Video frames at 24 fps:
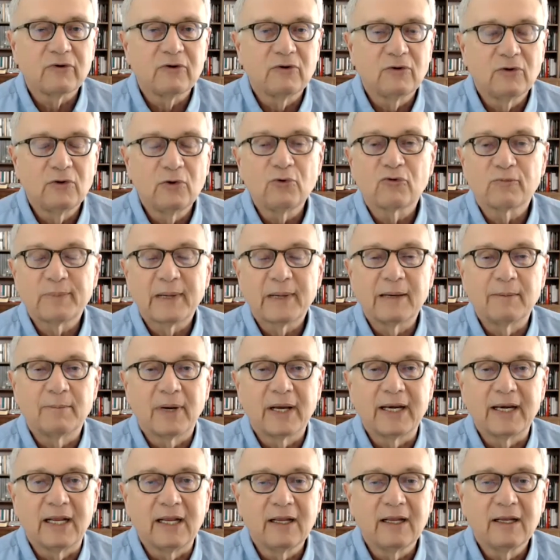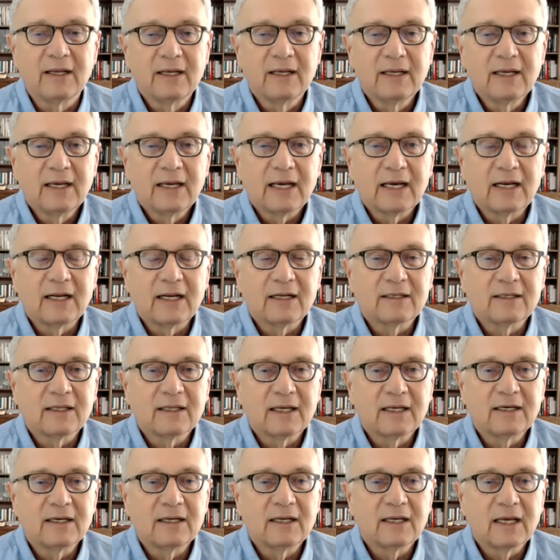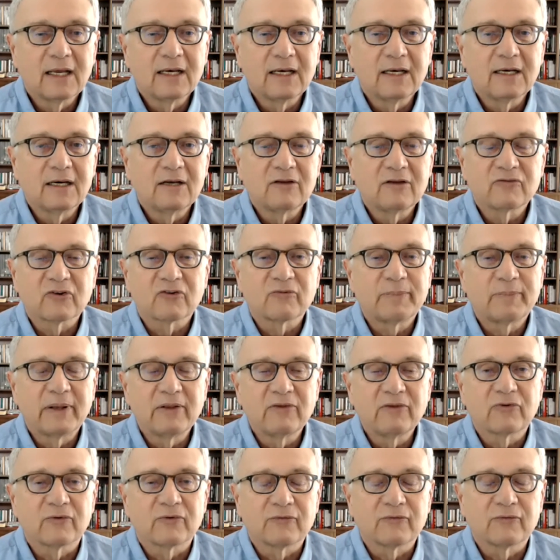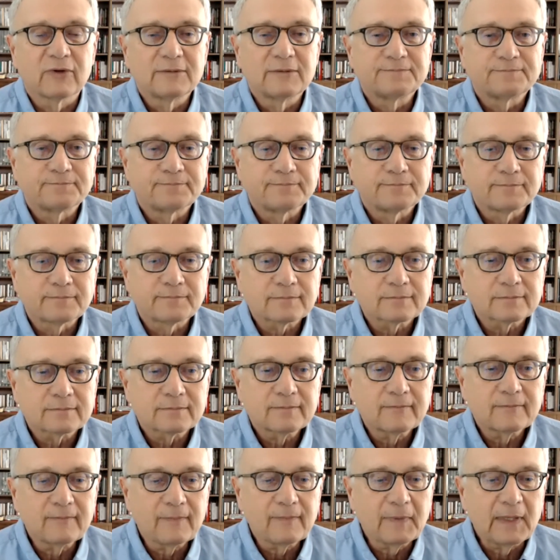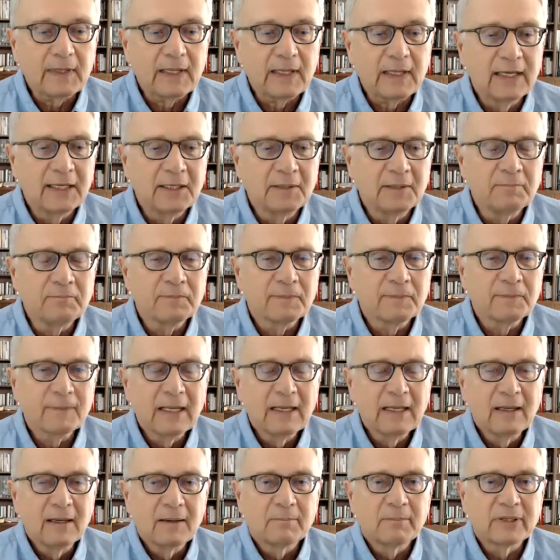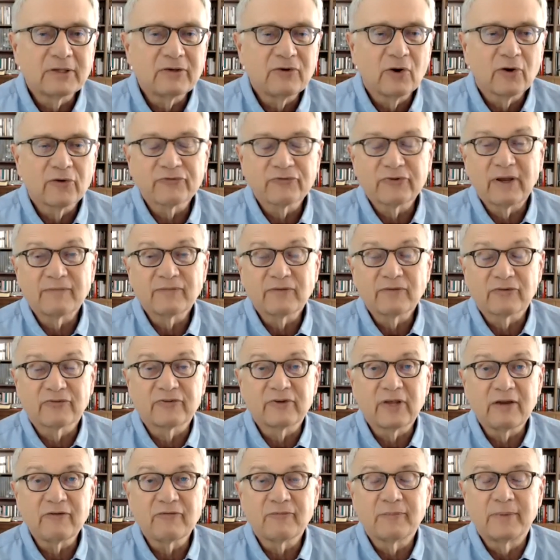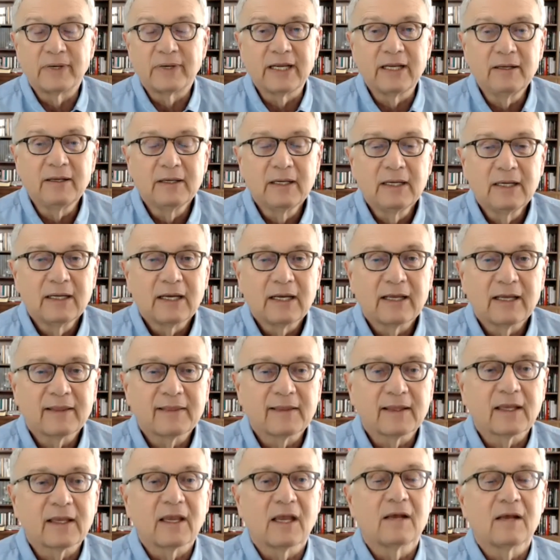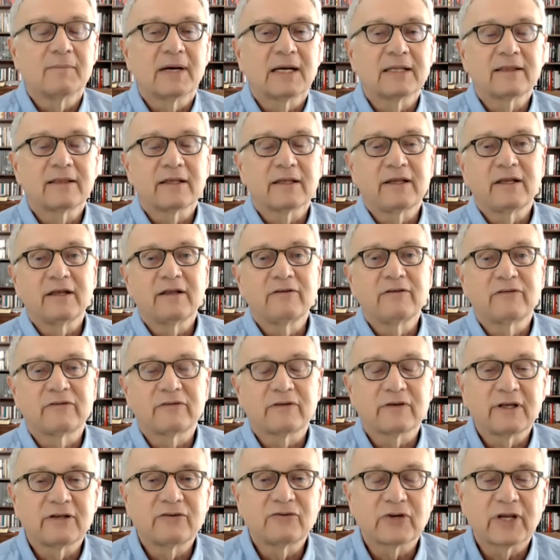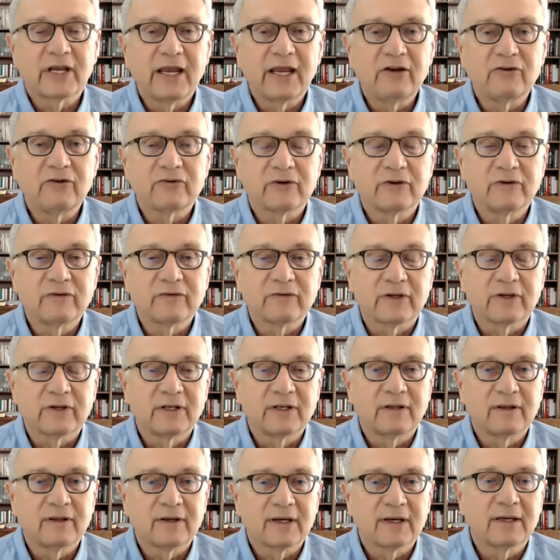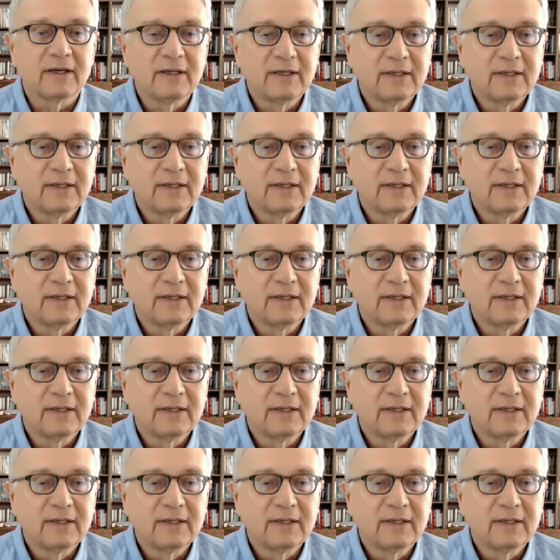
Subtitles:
you do spend money, and it is expensive. But you also have to save money, thinking about the kids' educations and